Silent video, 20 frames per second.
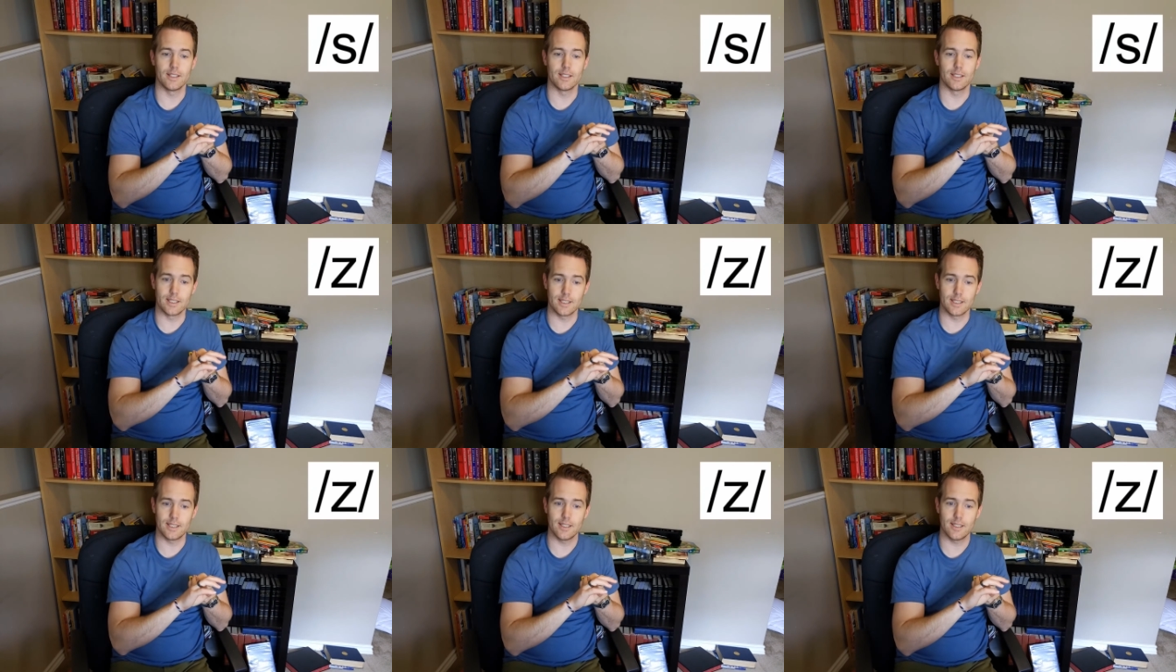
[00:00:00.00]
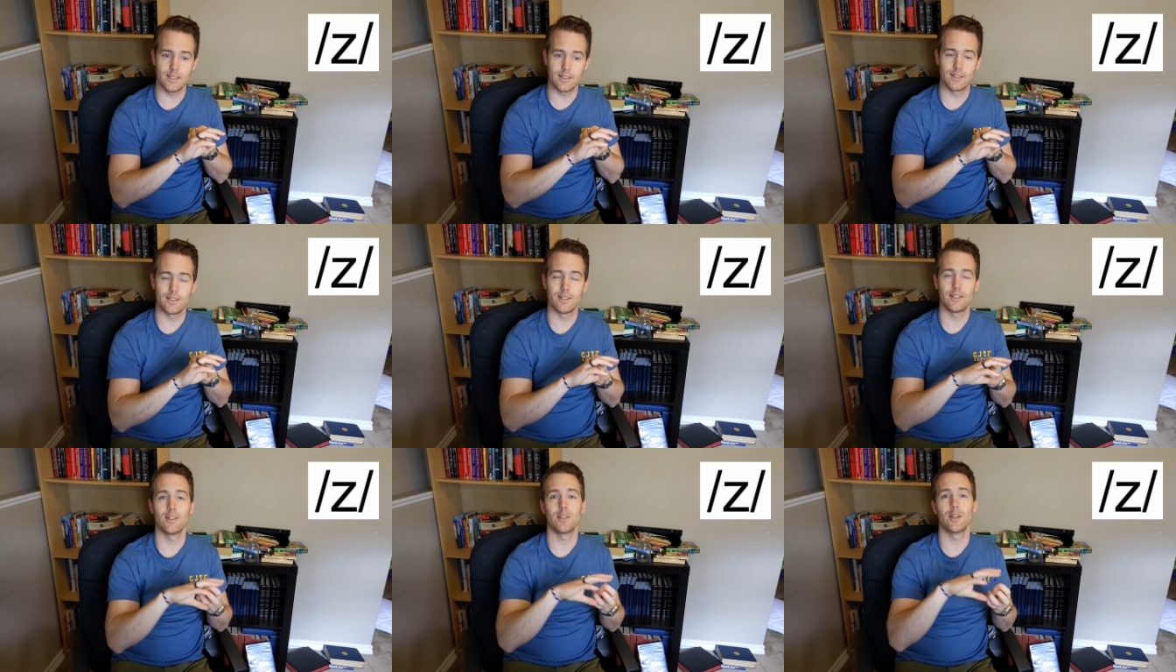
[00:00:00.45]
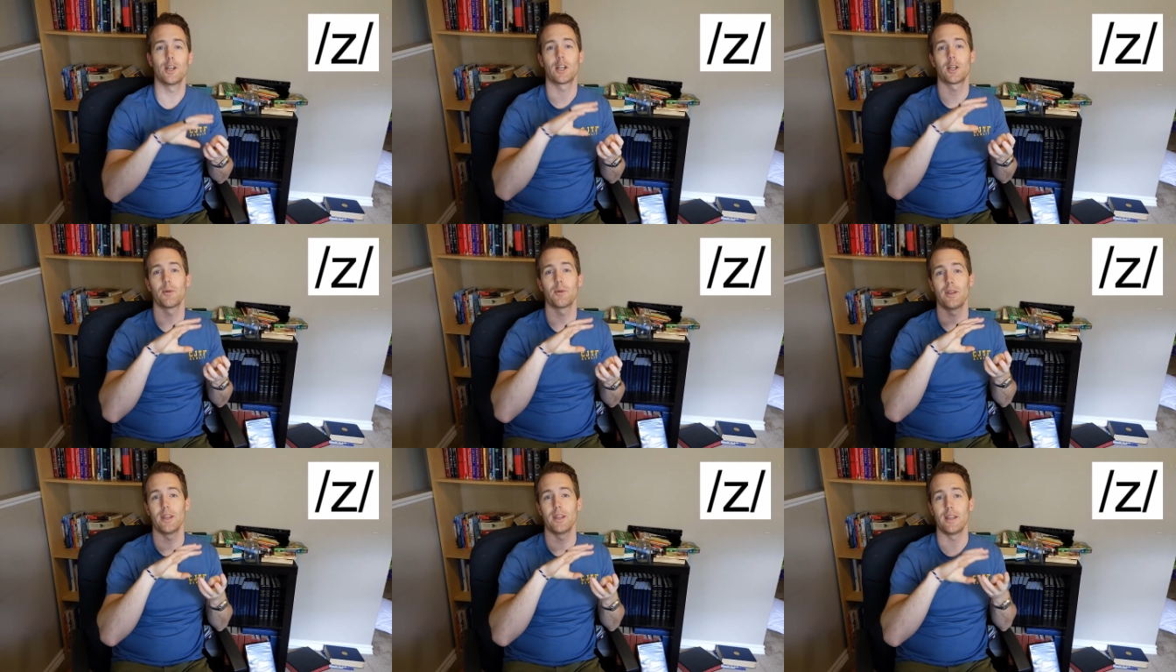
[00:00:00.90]
z, it
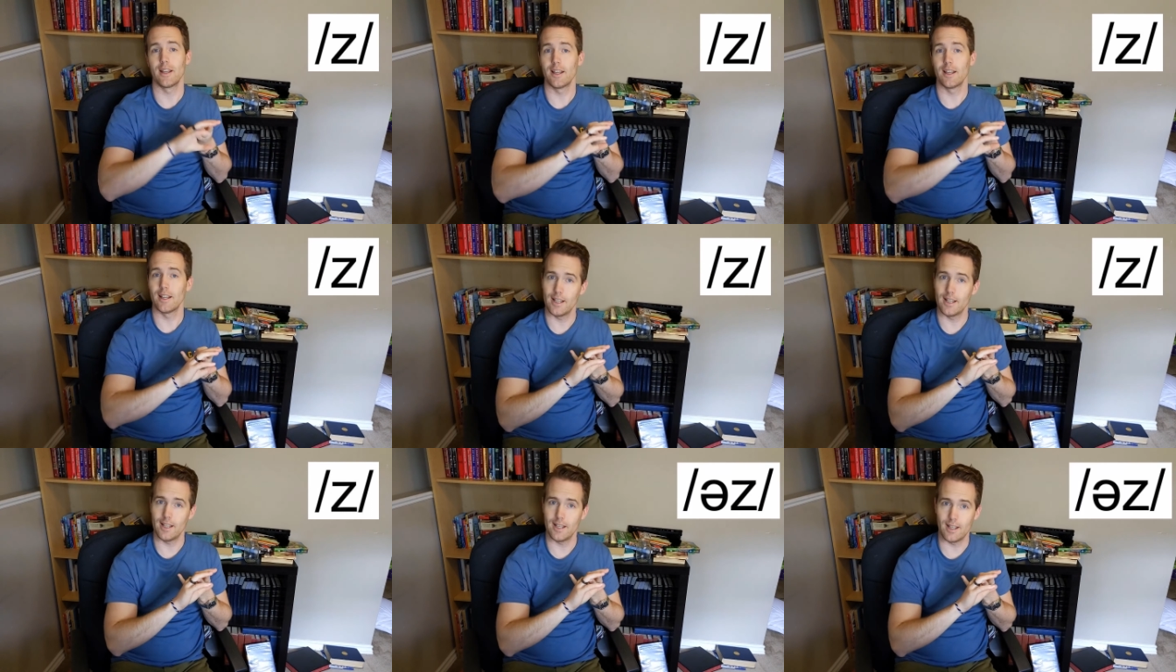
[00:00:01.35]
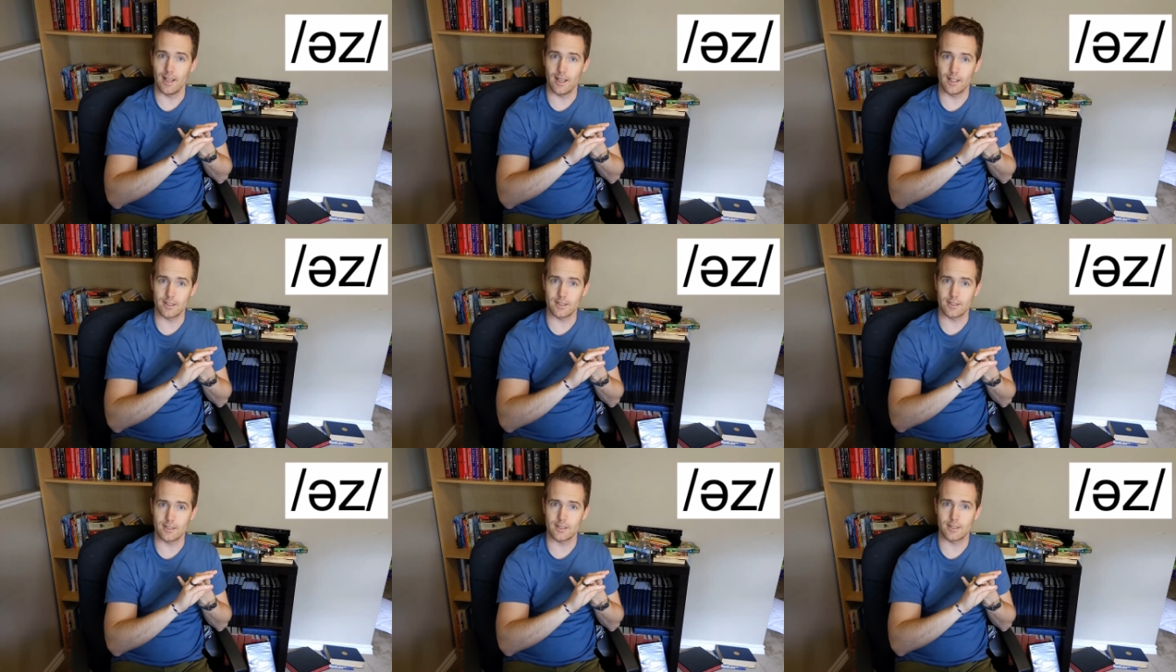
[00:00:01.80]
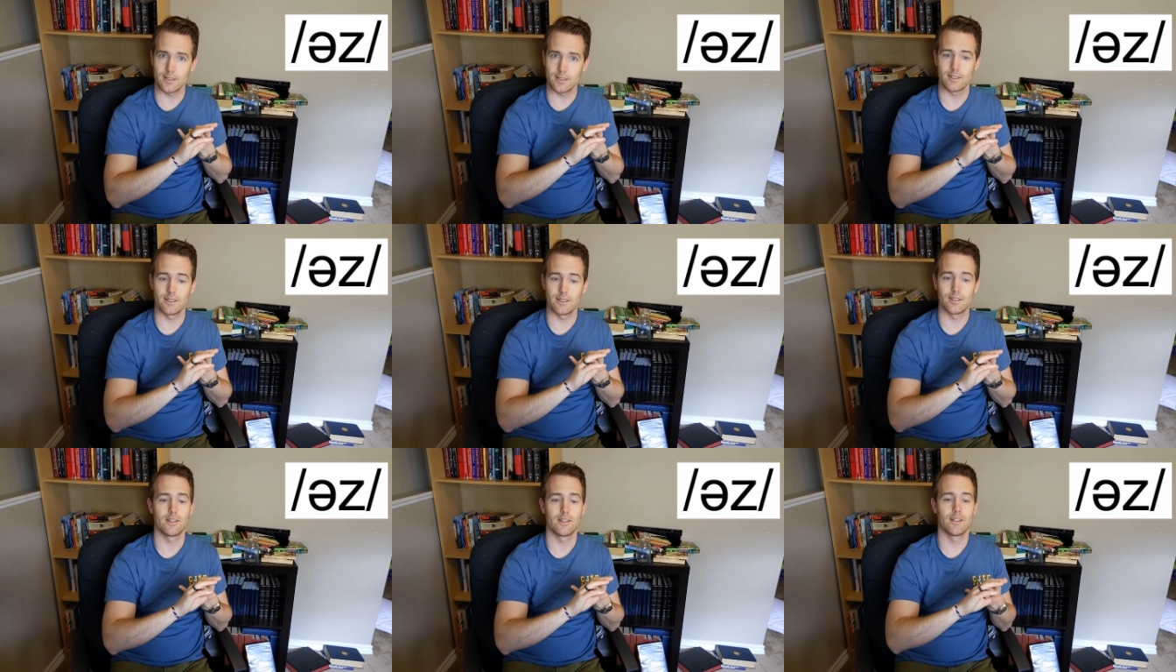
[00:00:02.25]
can be ez
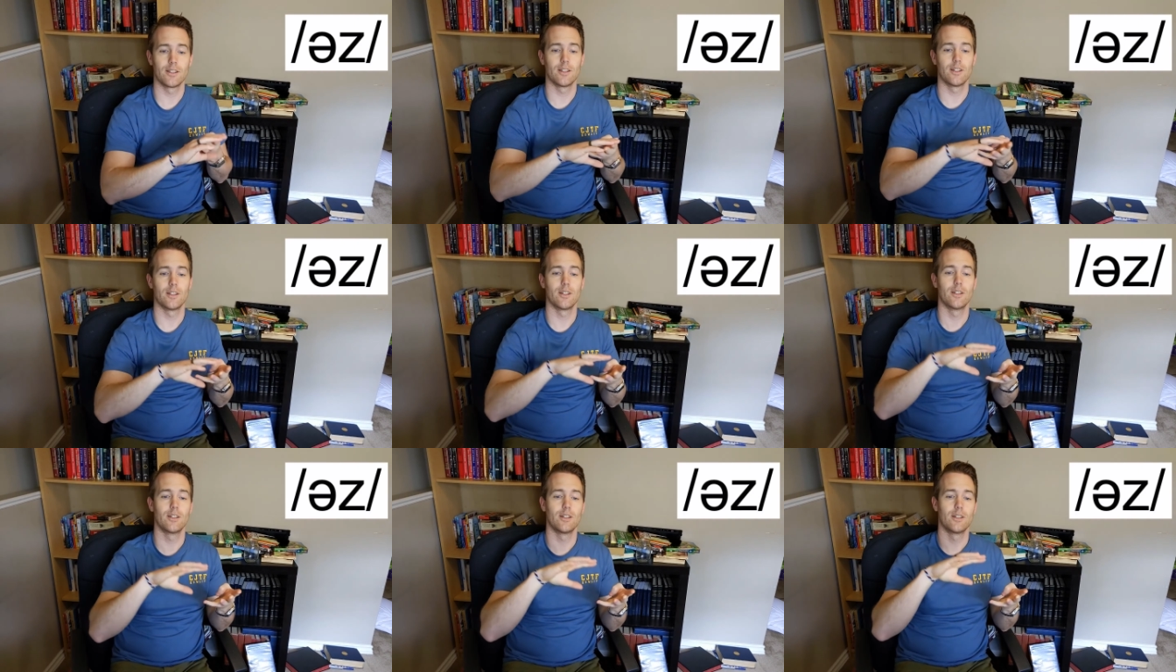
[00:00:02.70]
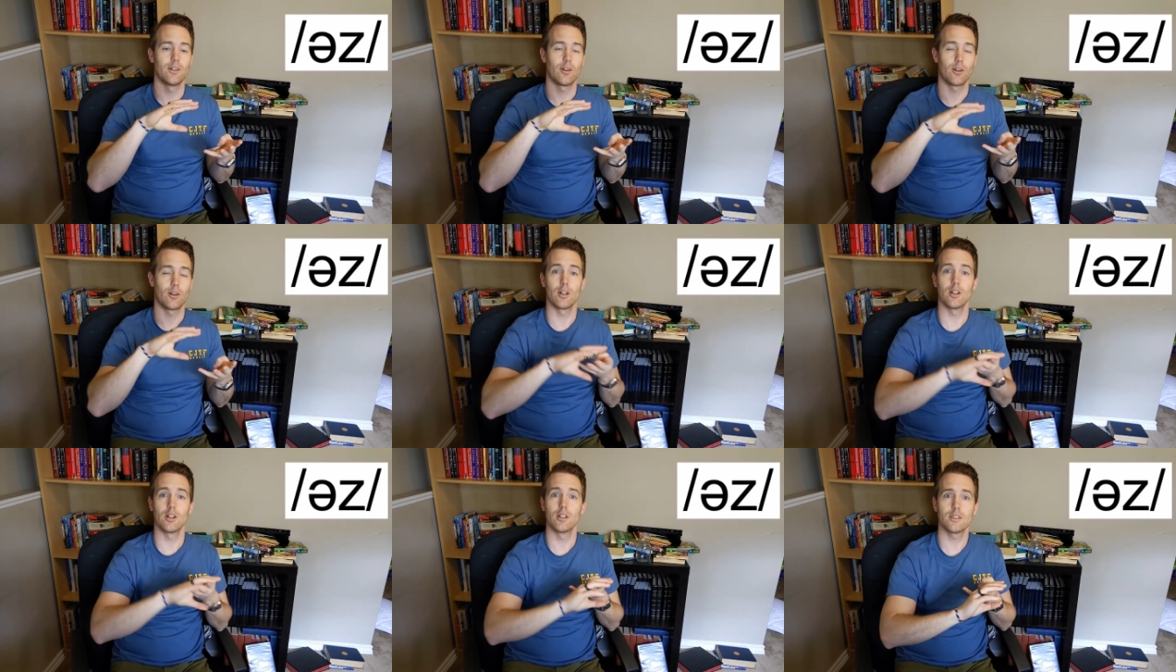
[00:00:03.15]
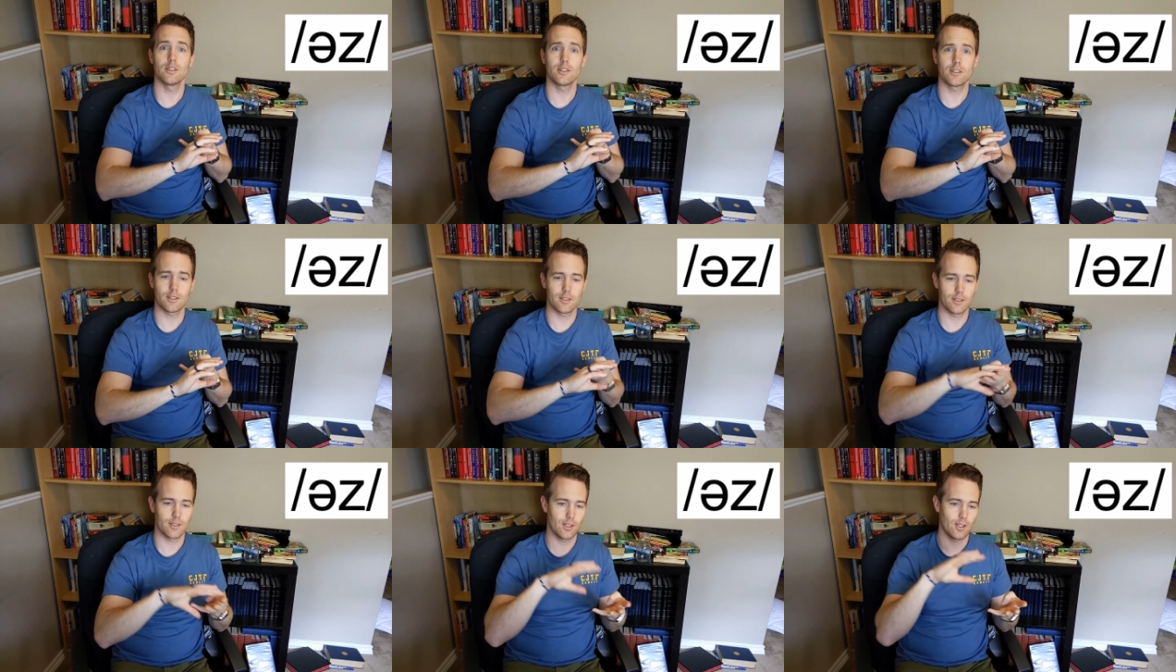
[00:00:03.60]
or
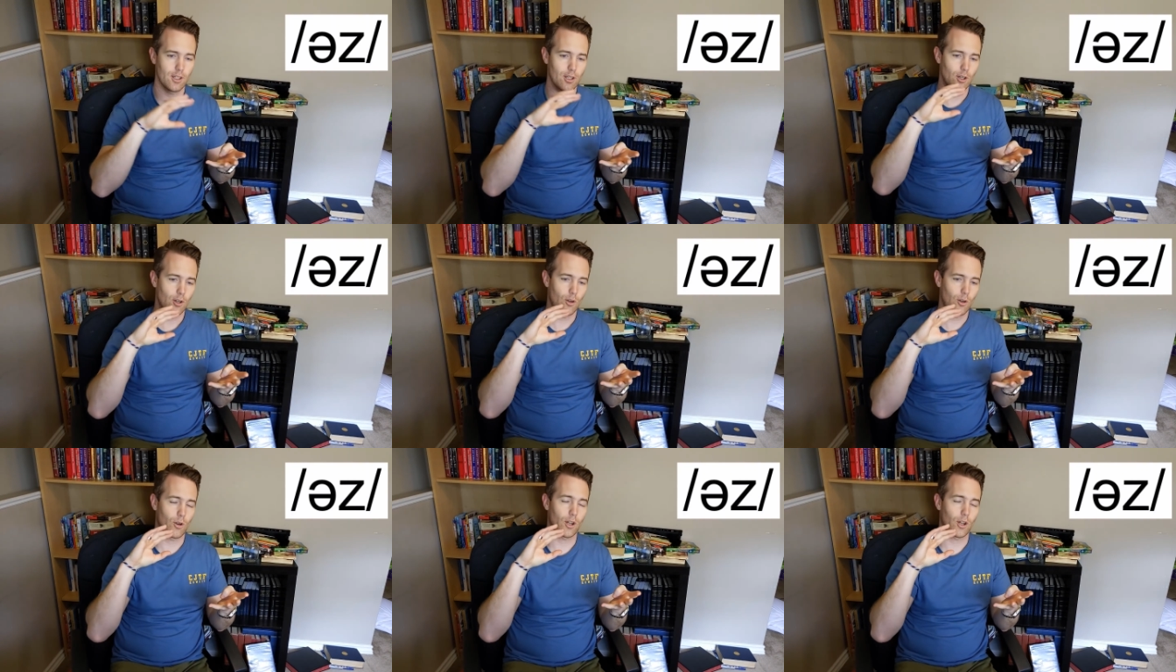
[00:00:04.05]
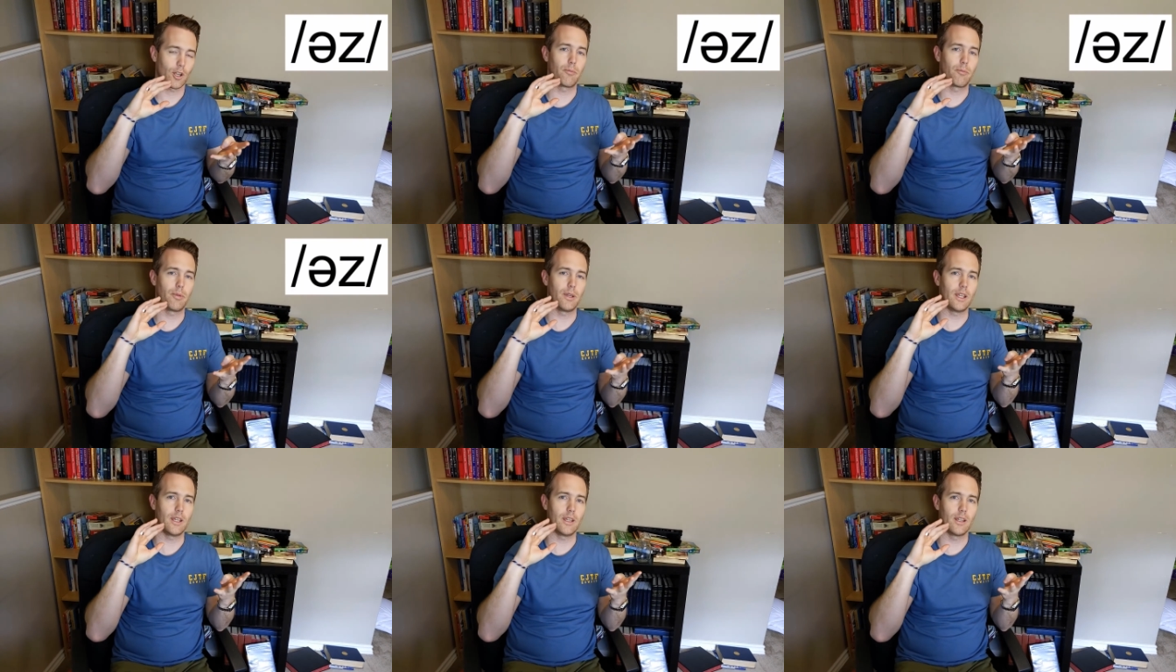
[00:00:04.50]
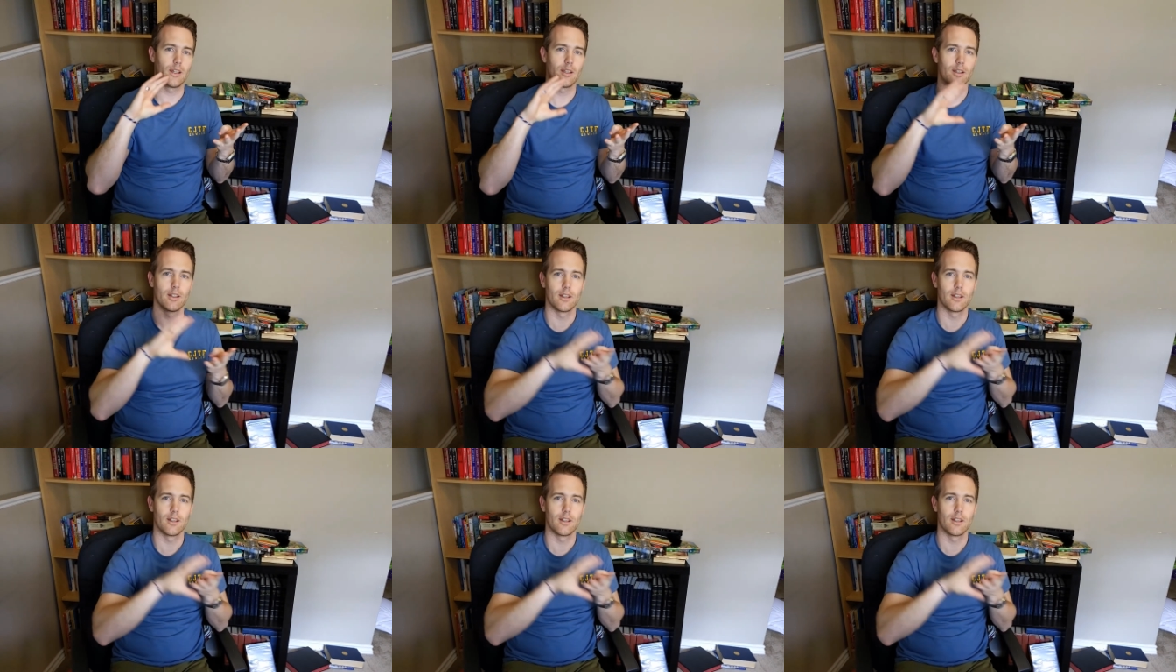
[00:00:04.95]
uz, or it can be